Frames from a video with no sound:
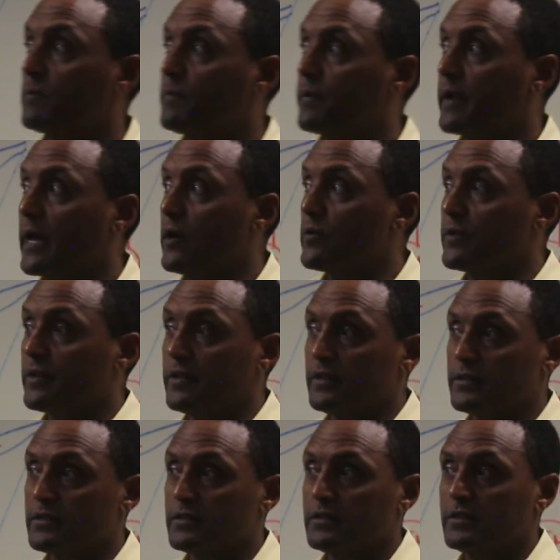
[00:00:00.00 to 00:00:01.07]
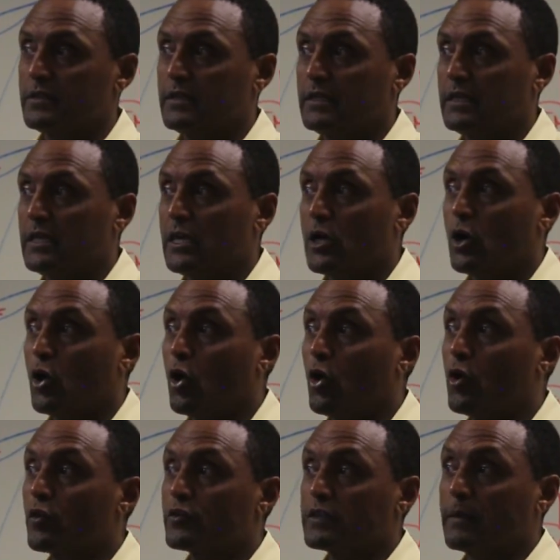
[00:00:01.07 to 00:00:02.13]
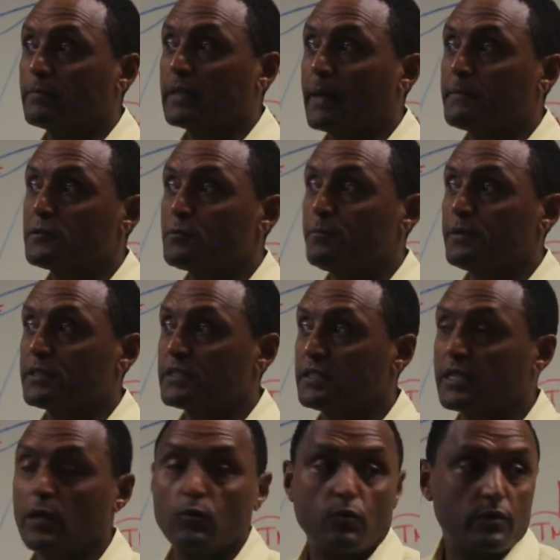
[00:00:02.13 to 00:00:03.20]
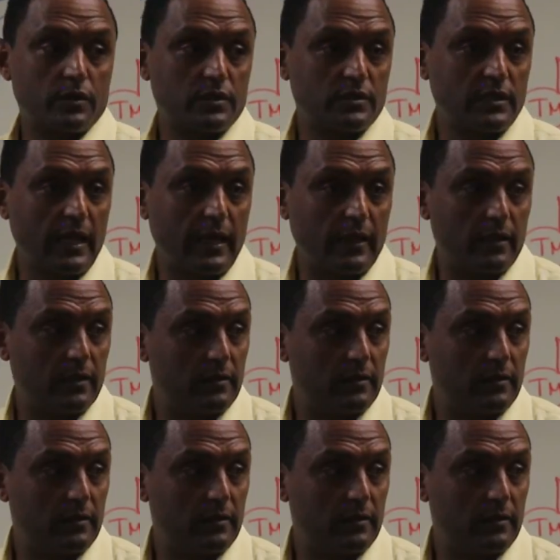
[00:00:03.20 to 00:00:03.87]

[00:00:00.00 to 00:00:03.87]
priorities, or sometimes personal work style.